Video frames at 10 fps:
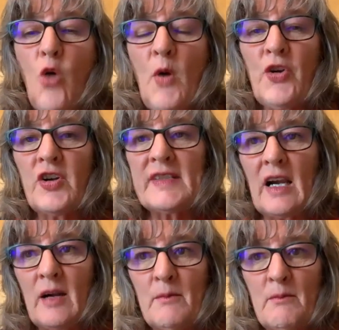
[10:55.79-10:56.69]

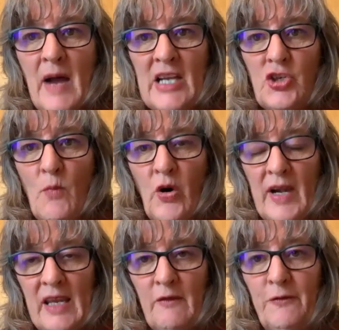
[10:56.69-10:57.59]
Homeowners are much
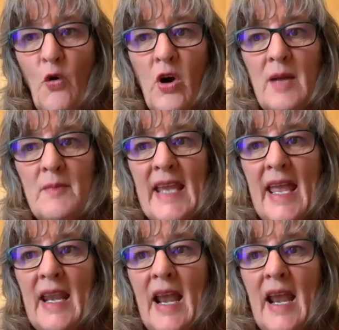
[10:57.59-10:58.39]
more informed,